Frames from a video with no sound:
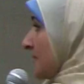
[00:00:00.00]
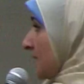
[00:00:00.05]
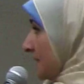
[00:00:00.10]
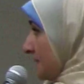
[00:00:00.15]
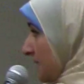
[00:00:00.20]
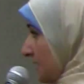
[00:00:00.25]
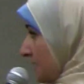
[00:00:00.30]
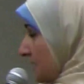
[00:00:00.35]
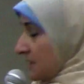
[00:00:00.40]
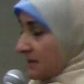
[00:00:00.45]

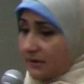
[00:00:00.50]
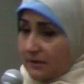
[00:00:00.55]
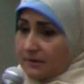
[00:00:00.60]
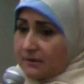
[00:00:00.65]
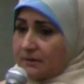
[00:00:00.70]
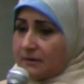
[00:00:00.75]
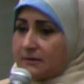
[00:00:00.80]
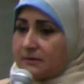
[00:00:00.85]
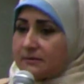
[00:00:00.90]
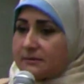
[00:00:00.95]
I'm going
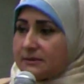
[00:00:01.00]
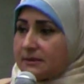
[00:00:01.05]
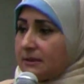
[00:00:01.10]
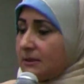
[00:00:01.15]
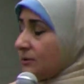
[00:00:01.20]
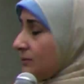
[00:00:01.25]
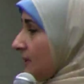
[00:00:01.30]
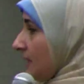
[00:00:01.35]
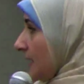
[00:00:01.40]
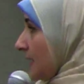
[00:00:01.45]
to tell
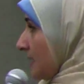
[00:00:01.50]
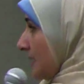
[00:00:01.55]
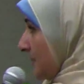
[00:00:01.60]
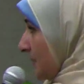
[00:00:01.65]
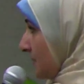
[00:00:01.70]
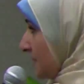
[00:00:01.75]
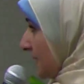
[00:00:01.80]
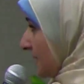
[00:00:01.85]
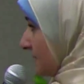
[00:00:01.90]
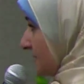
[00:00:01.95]
you
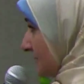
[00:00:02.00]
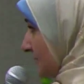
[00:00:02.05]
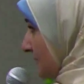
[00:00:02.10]
about that